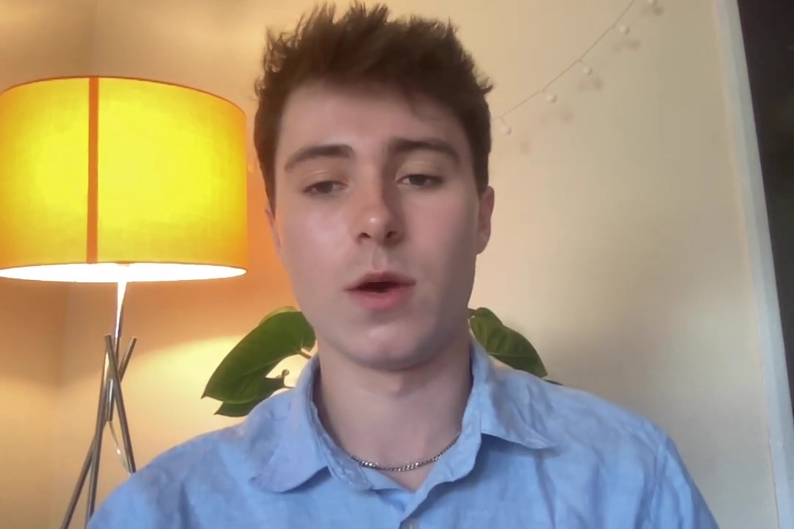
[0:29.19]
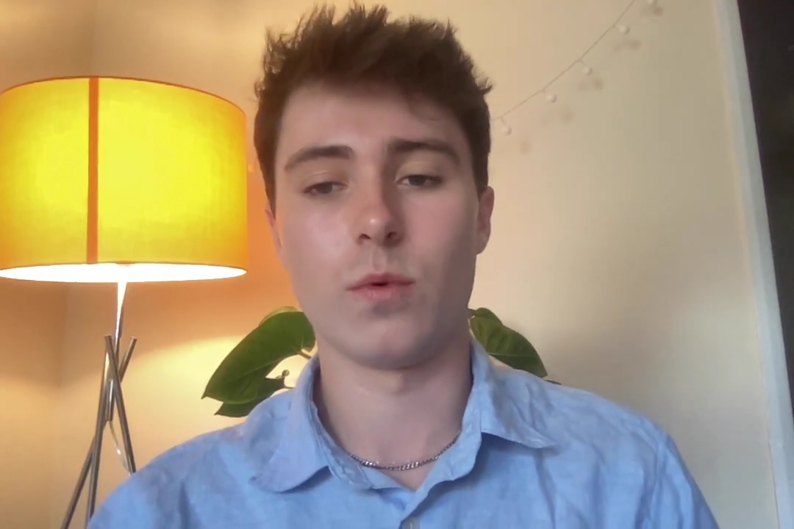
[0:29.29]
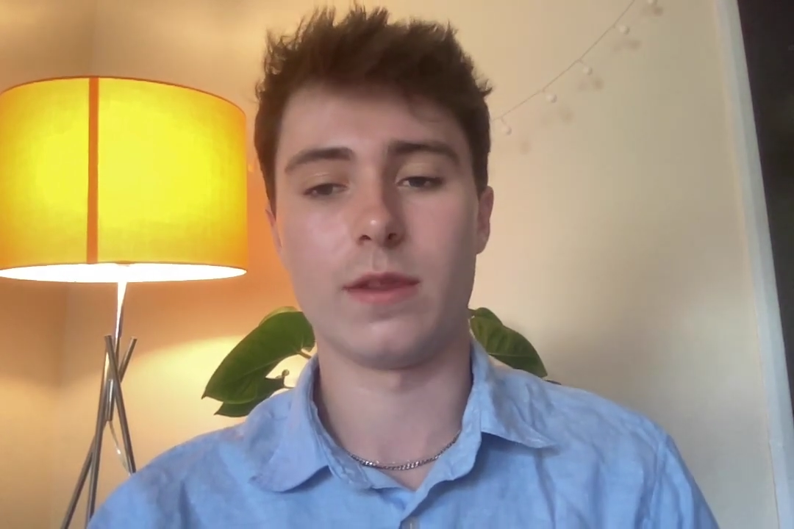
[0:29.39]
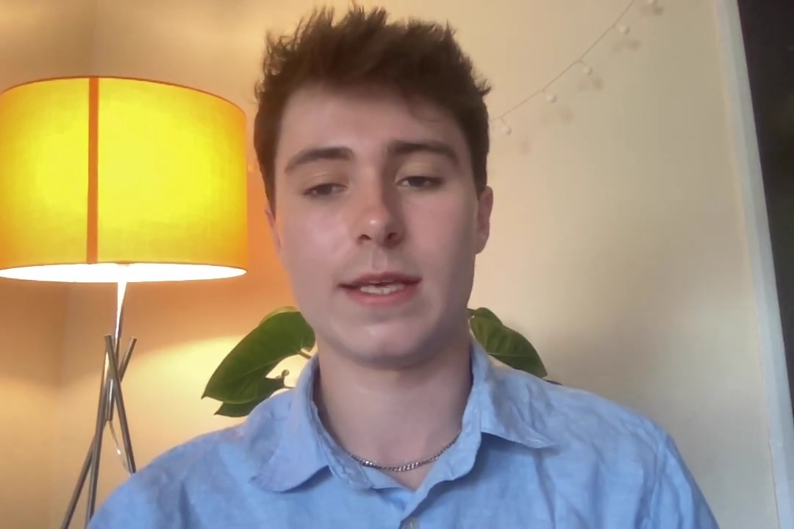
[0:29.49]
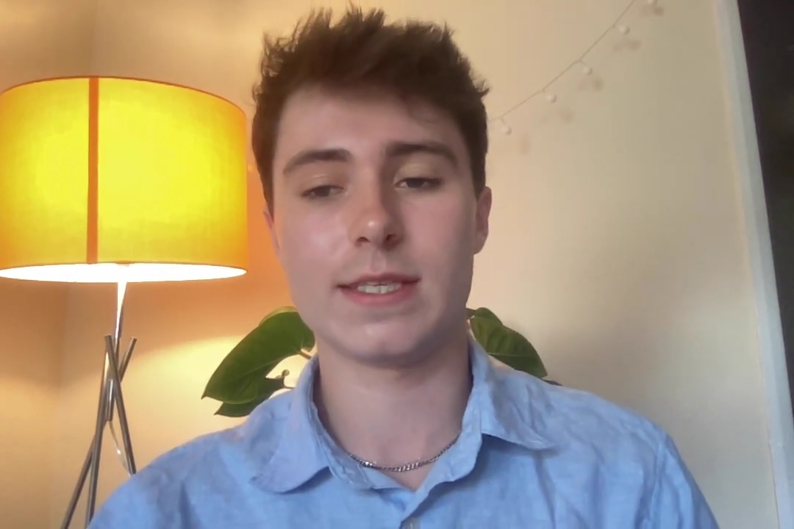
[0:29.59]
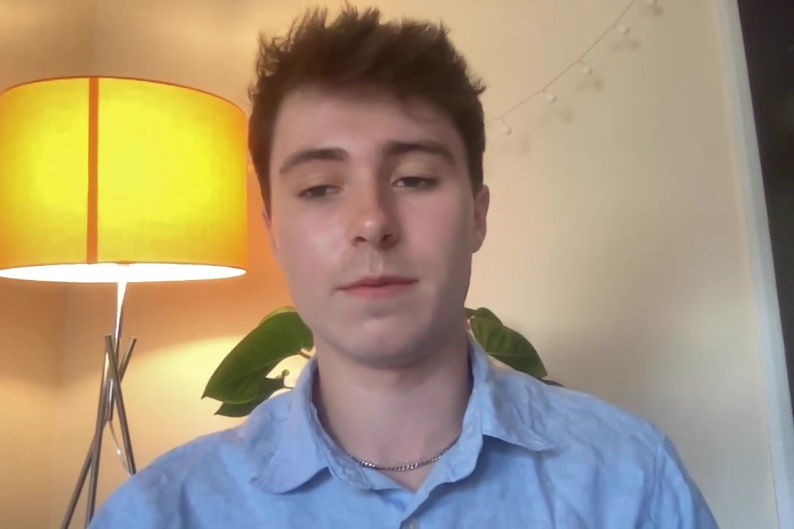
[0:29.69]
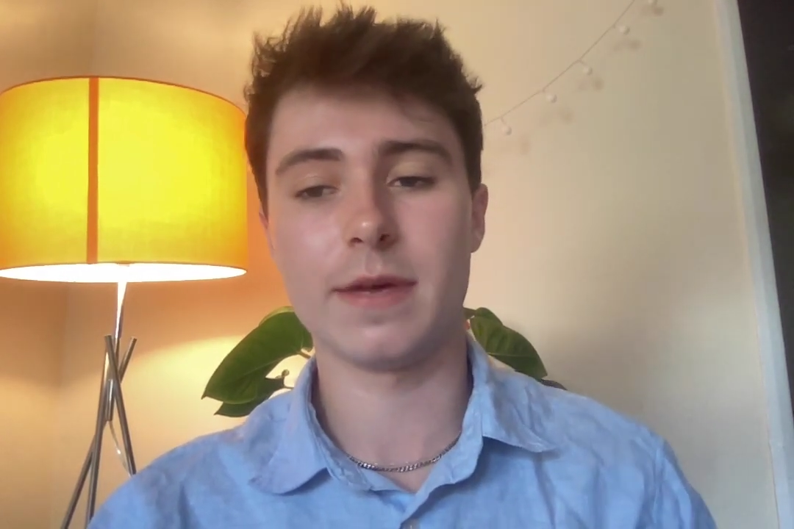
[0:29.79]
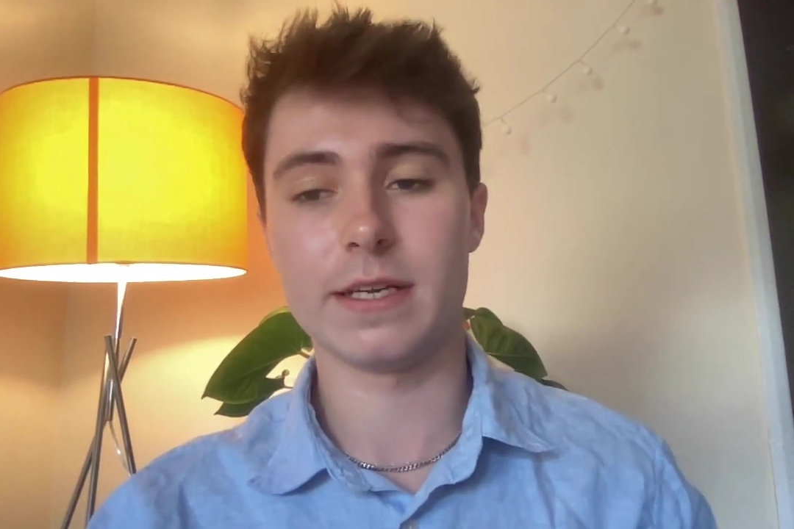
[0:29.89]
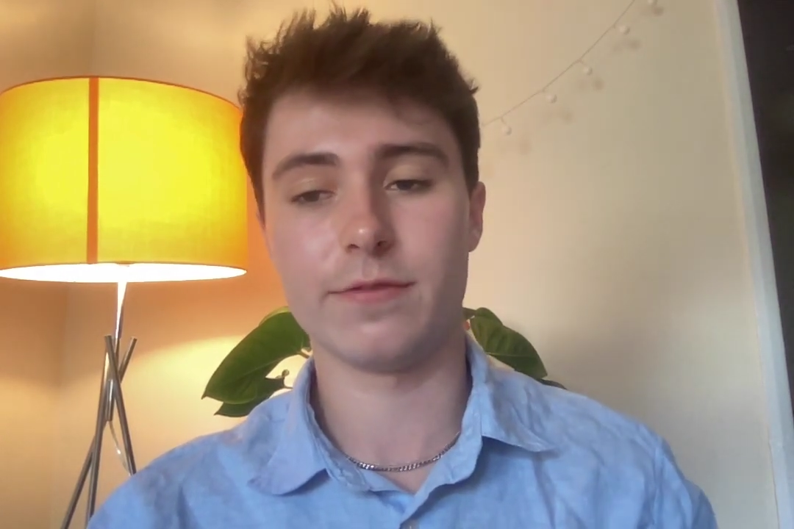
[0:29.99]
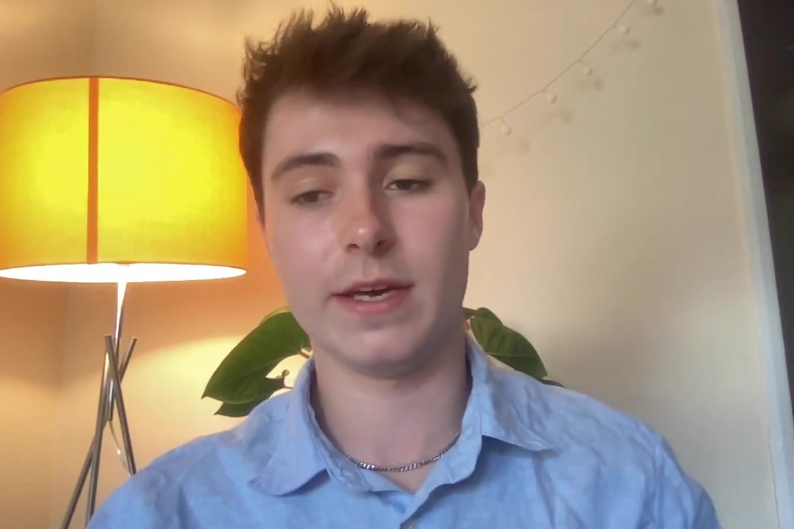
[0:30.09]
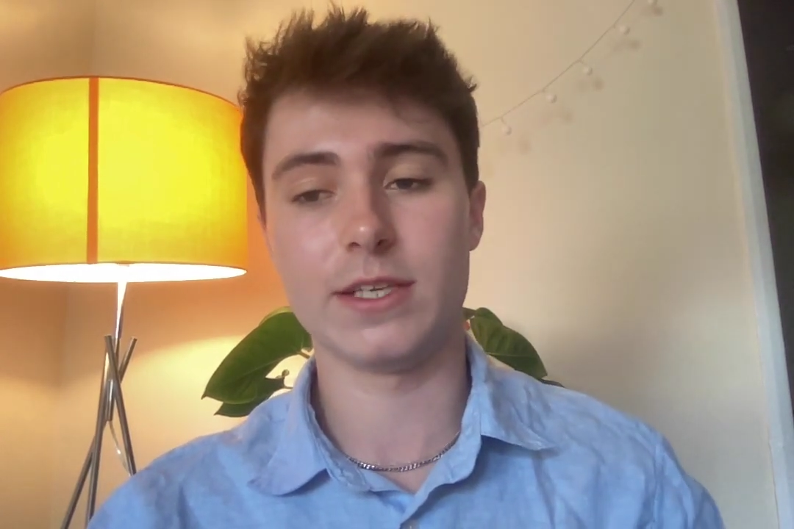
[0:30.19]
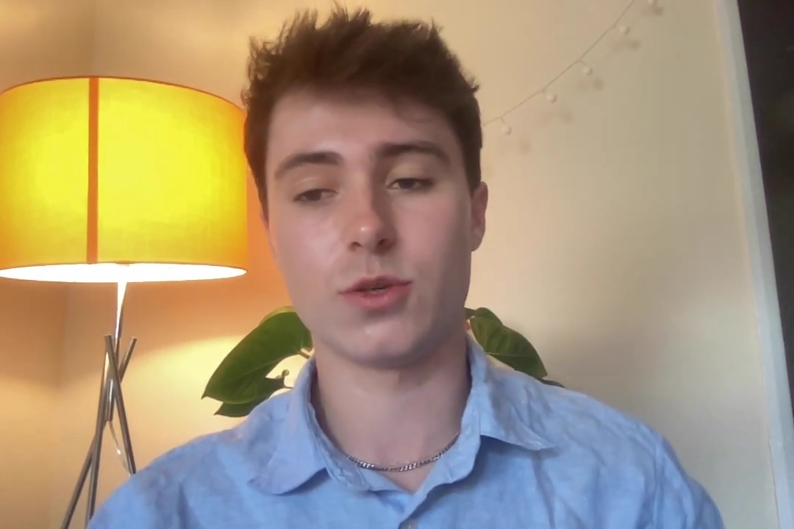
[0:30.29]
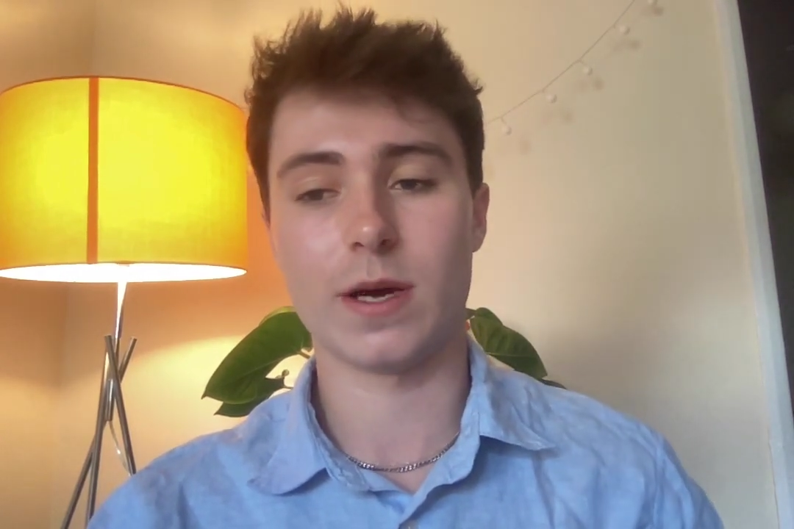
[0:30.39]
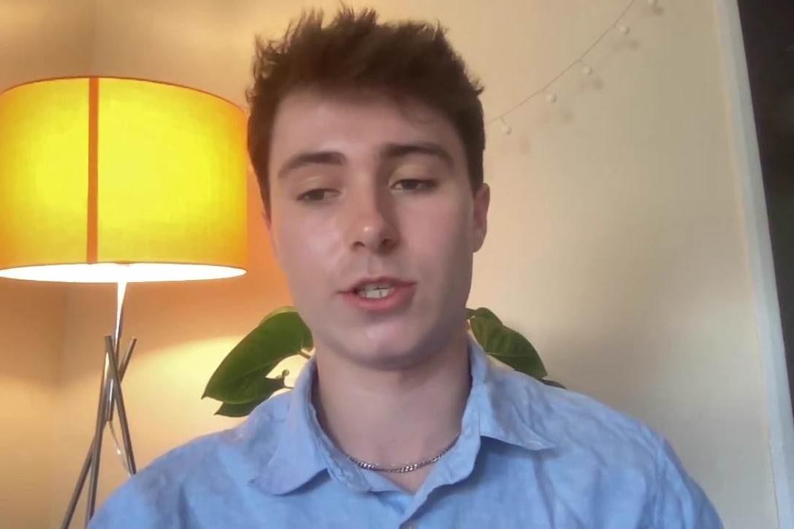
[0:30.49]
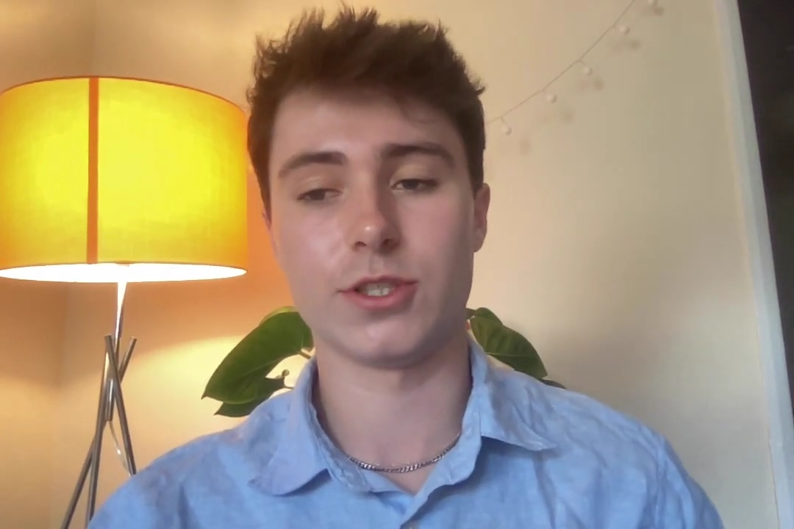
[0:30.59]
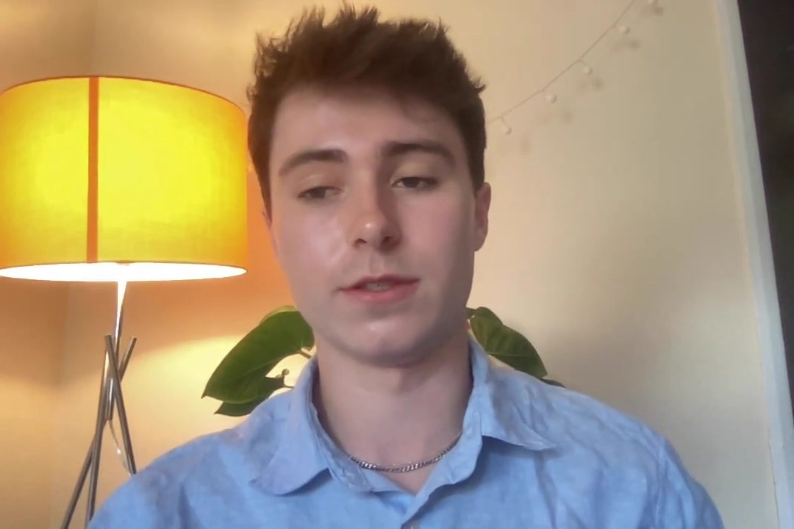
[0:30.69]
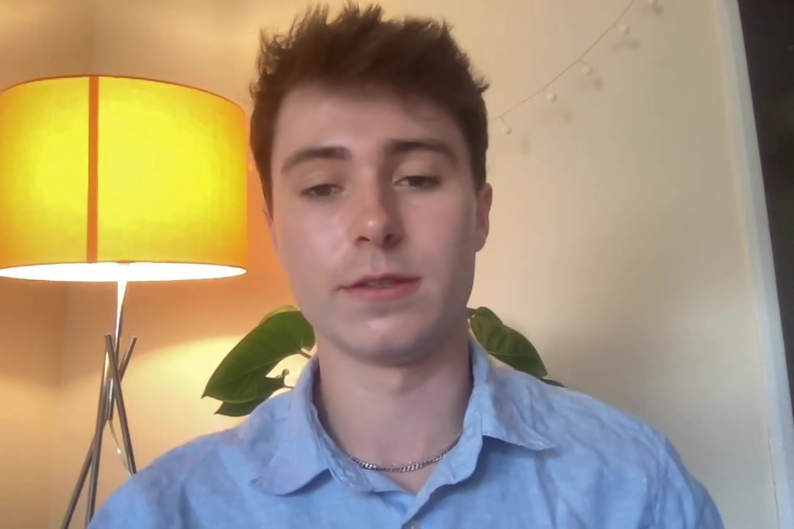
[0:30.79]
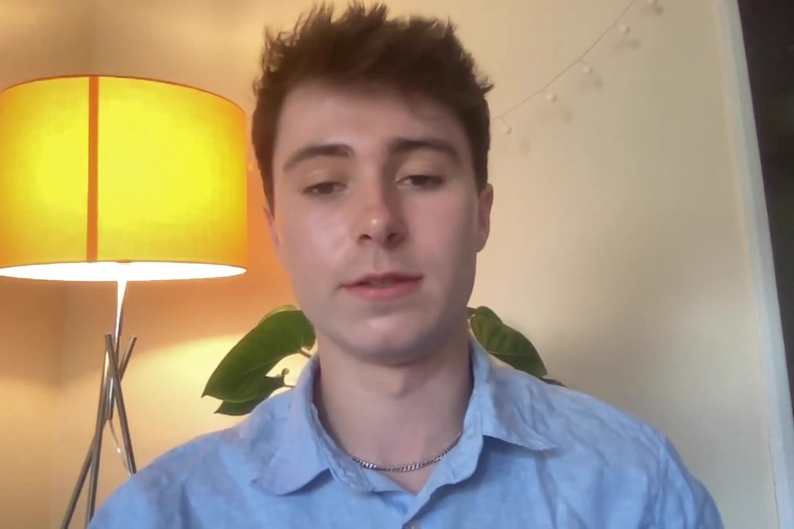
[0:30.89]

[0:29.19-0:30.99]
with less than a minute for each question.